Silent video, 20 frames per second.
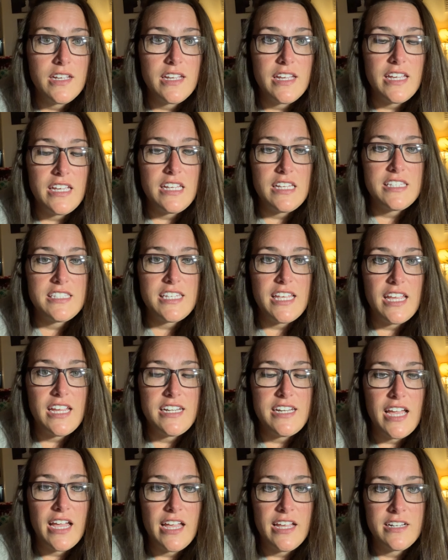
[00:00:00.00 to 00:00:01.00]
it's a
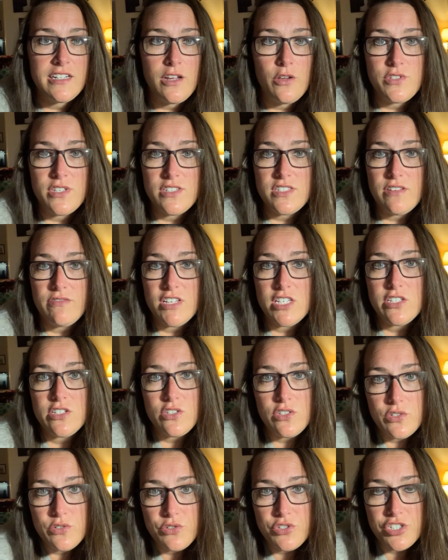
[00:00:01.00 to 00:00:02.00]
diagnosis of
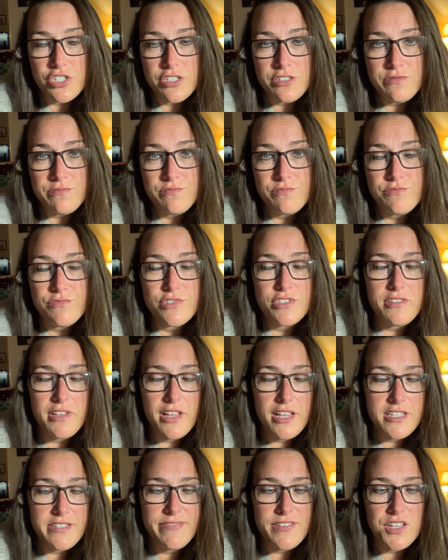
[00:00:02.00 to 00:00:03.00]
exclusion, so
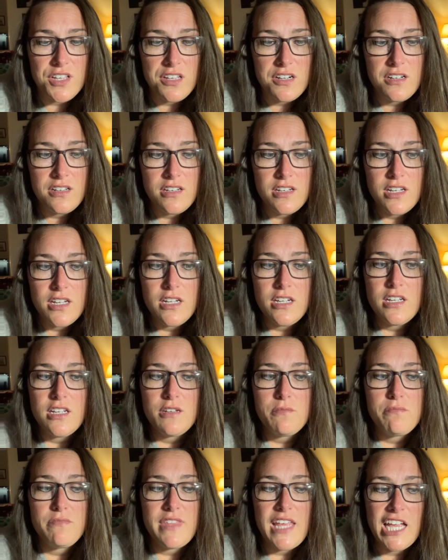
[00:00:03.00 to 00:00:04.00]
that's fun.
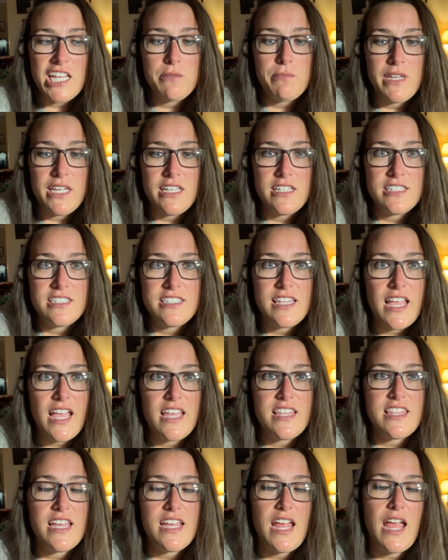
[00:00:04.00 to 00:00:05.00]
That means
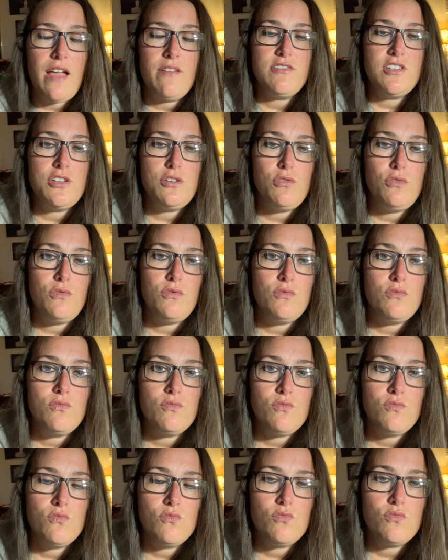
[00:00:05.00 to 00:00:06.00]
that they have to
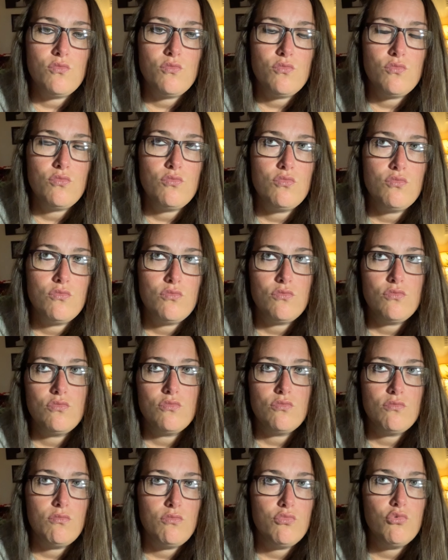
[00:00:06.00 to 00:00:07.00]

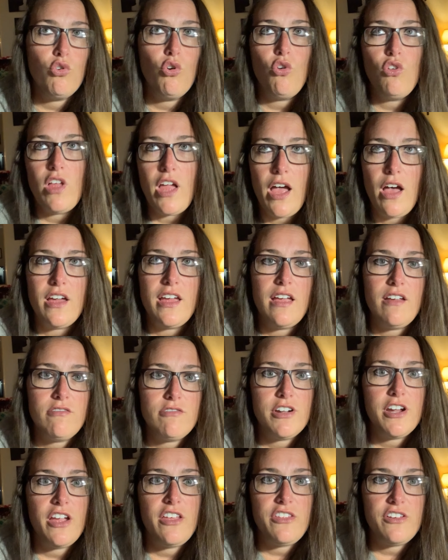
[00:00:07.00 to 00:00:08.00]
rule out
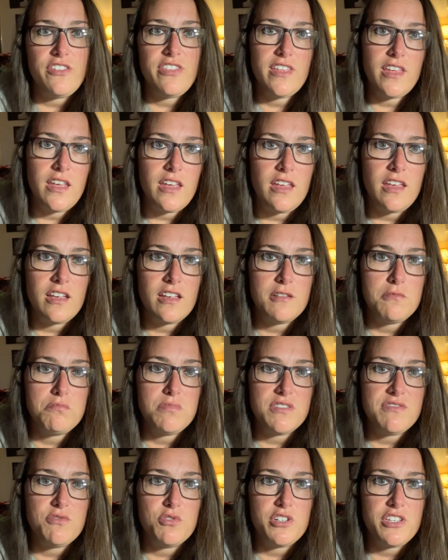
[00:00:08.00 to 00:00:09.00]
every other thing
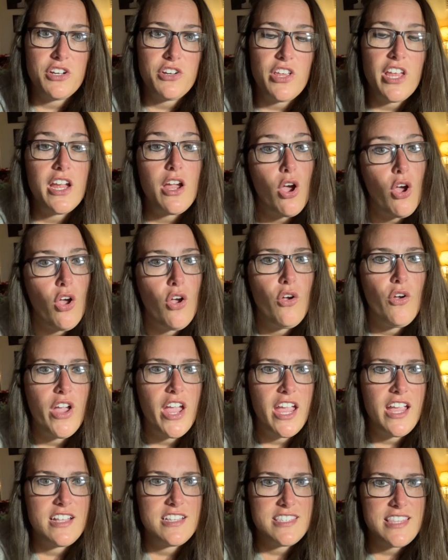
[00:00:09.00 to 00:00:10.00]
before they're like, oh,
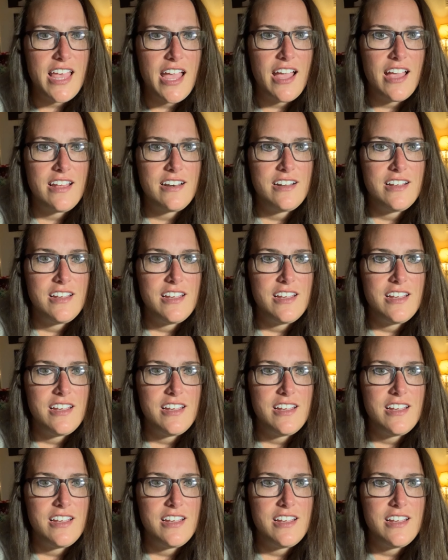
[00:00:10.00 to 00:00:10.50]
okay, it's that.